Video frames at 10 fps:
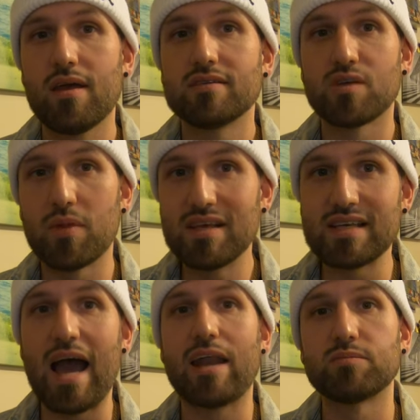some of
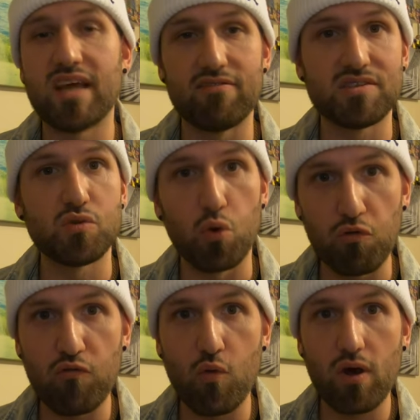these items have
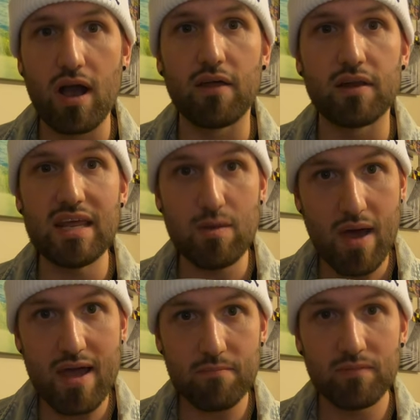sold for on
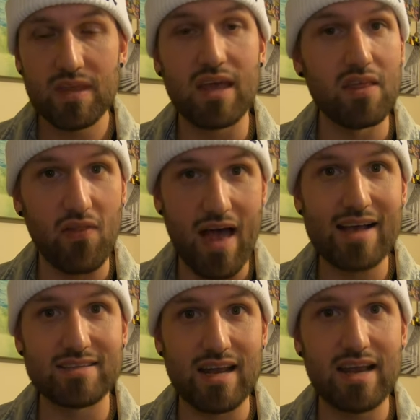eBay in the
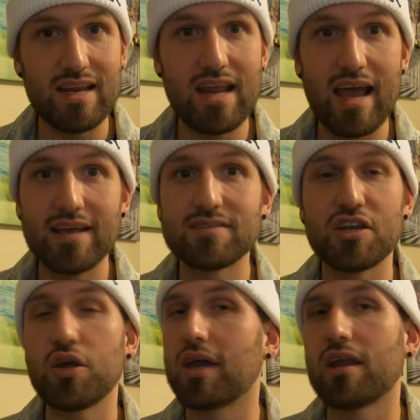last 90 days
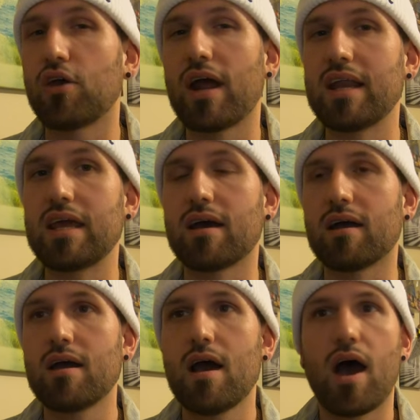and you can get a good
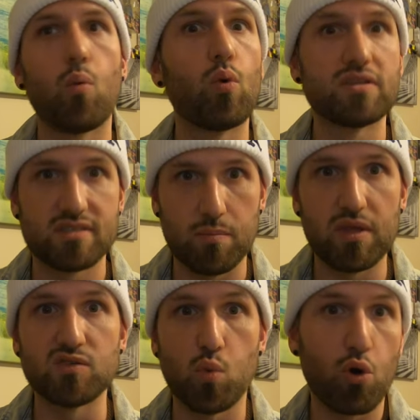idea on what
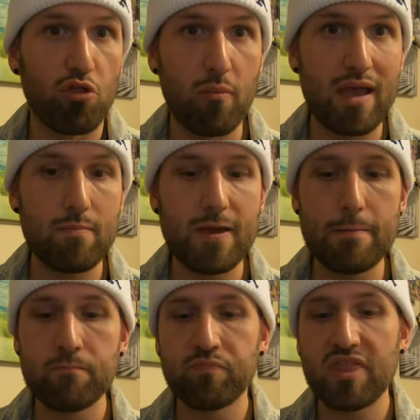something's worth might
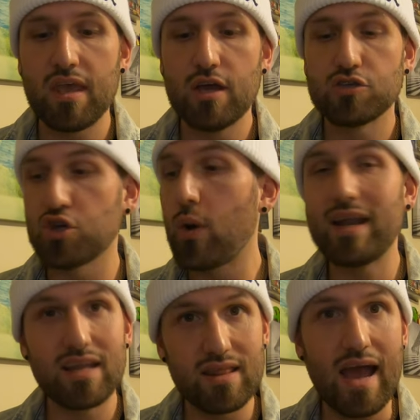be. So I
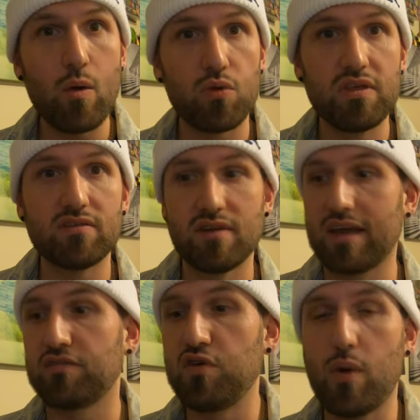did that with these
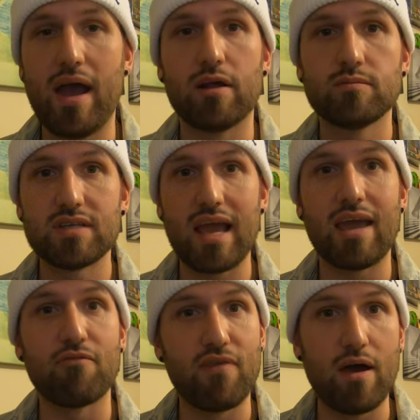next few items
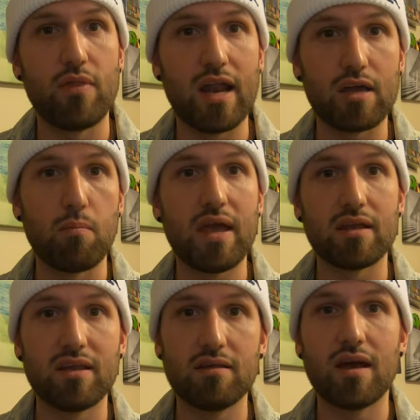and found that I can make
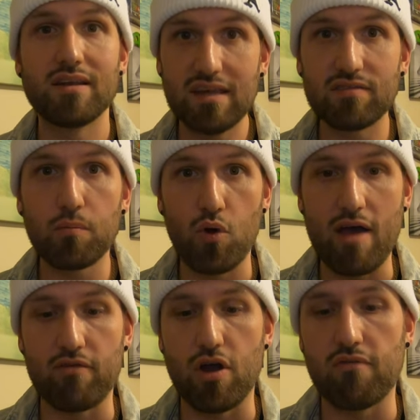a, de a, decent
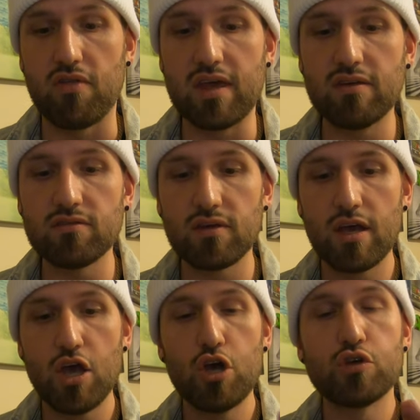profit off of these.
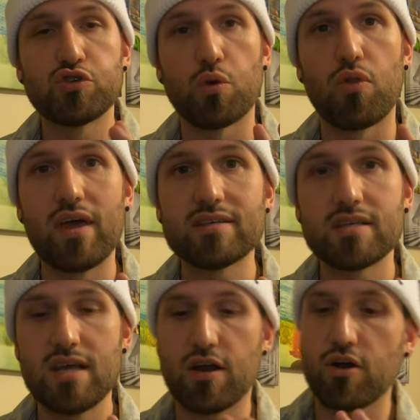So this
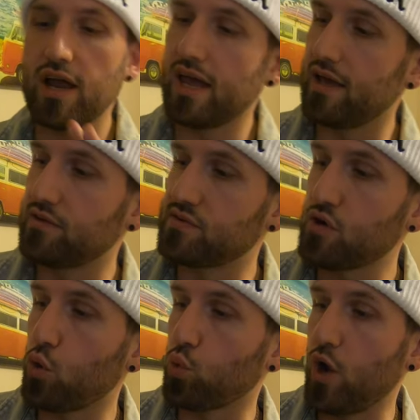here
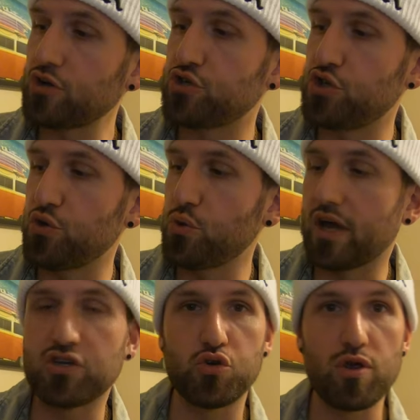is Rush 2
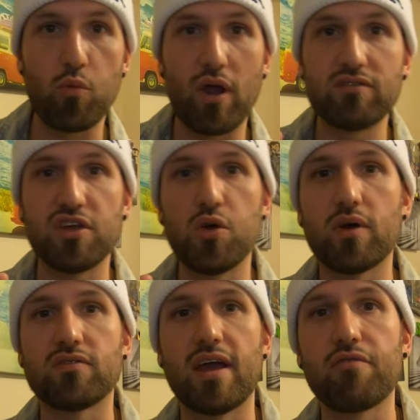Extreme Racing
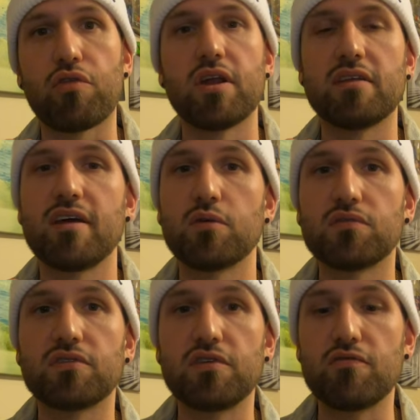USA for the Nintendo
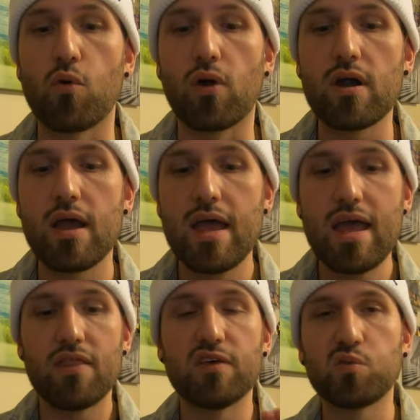64.
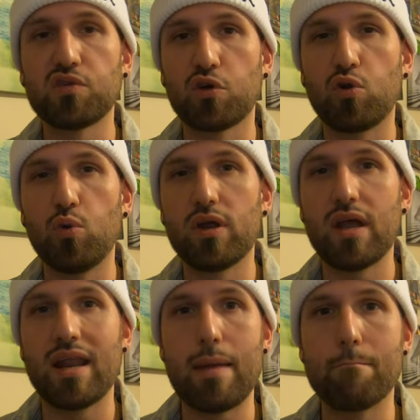This was included
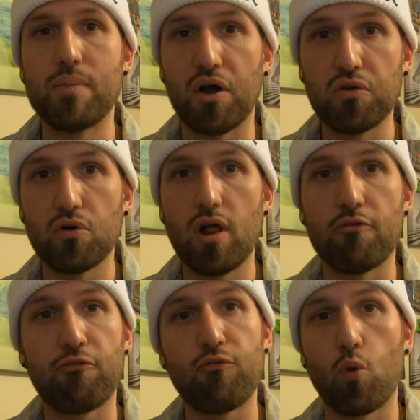in a bundle
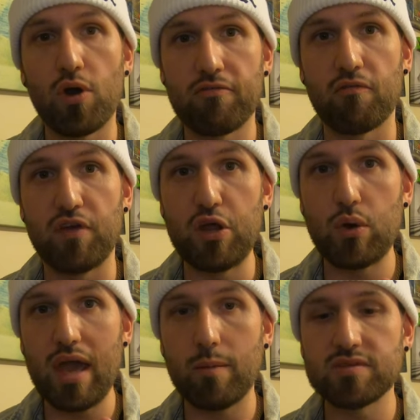of four different video
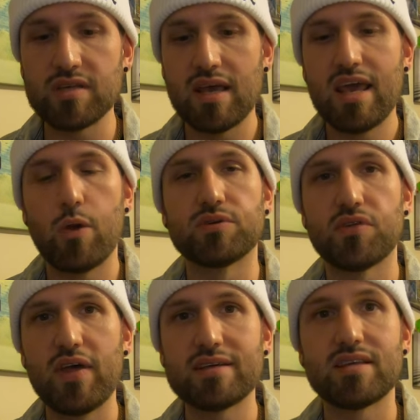games. It was
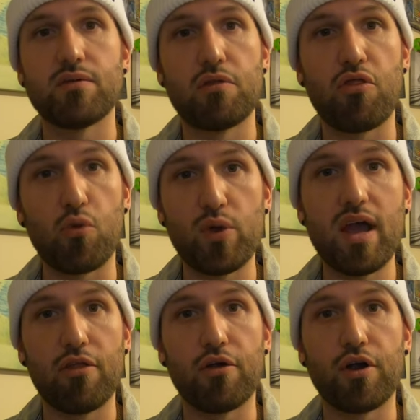this and then three
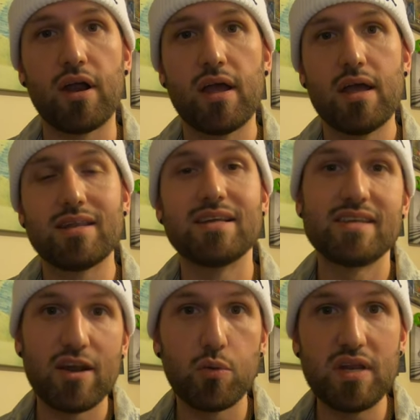other
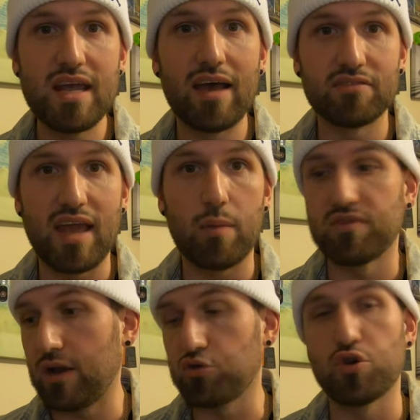Nintendo DS games
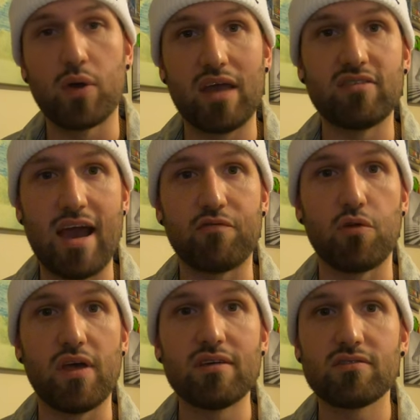that I'll showcase after
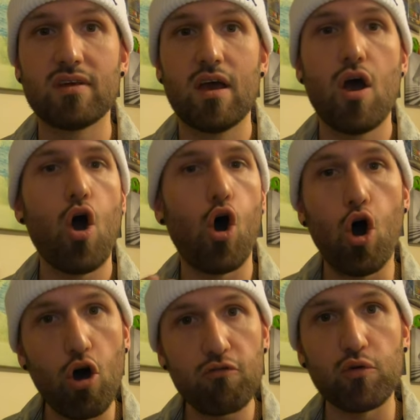this
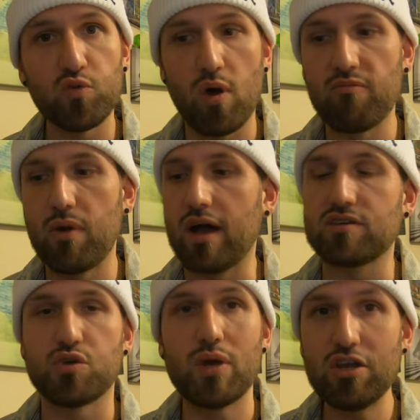all for 12
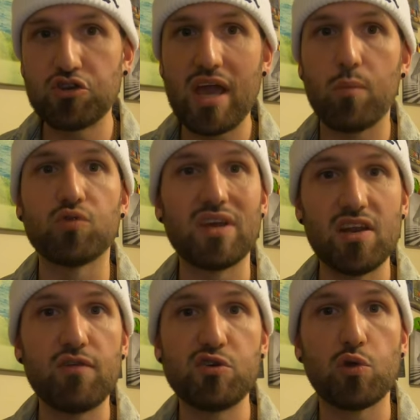bucks. So each game was
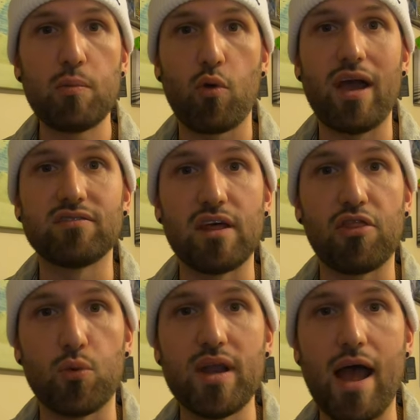individually priced at
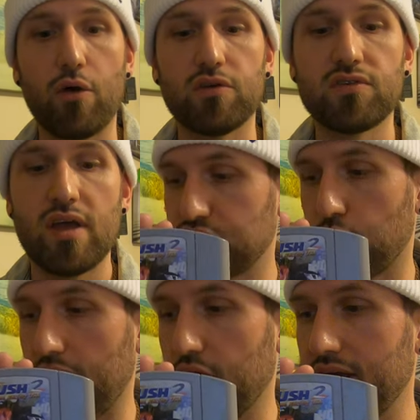$3. So
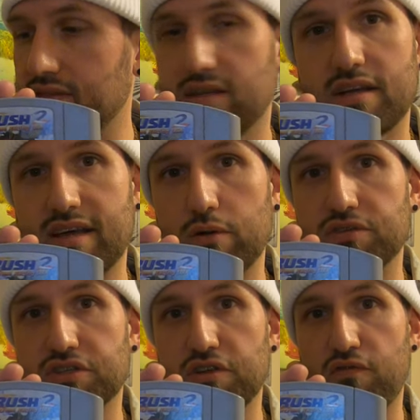there is the Nintendo
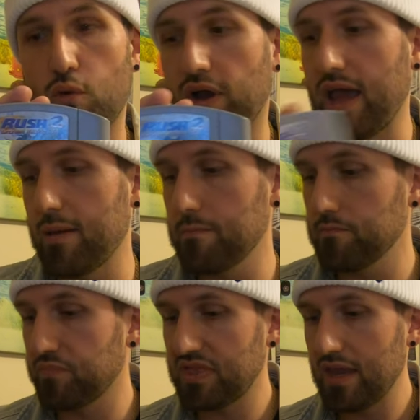64 game.
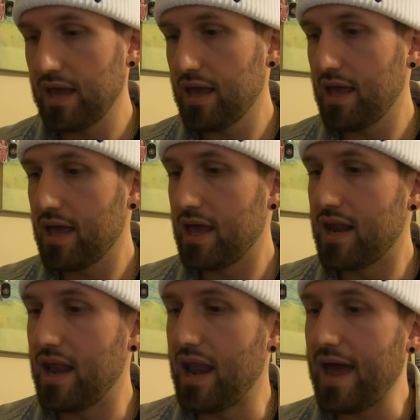
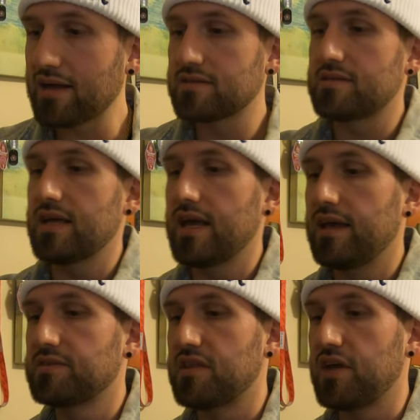Next
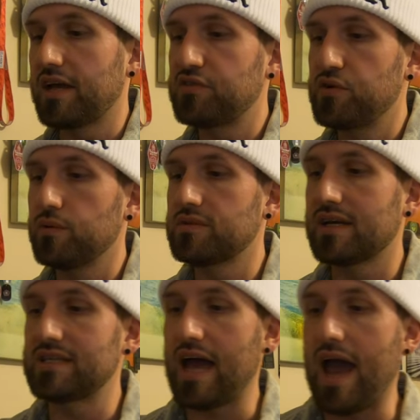is the Nicktoons
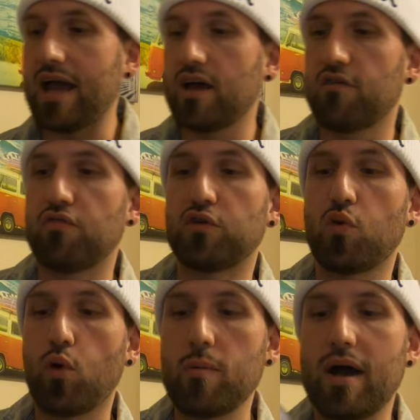Attack of the
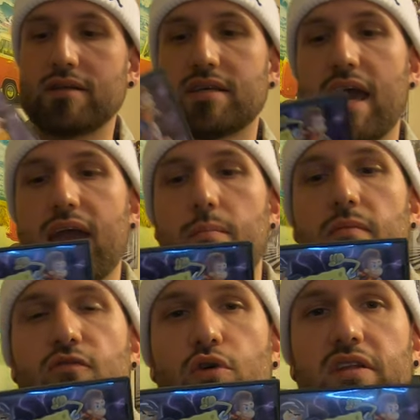Toy Bots
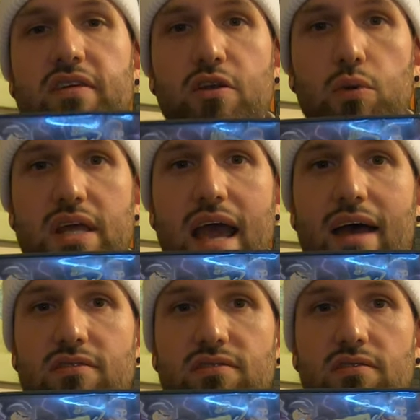game for Nintendo
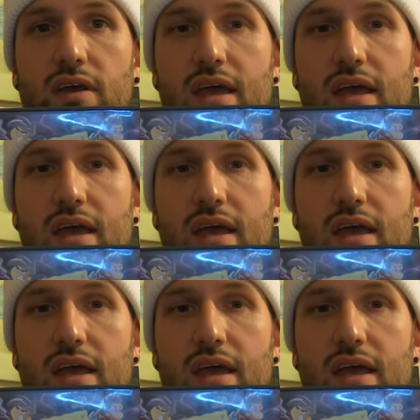DS.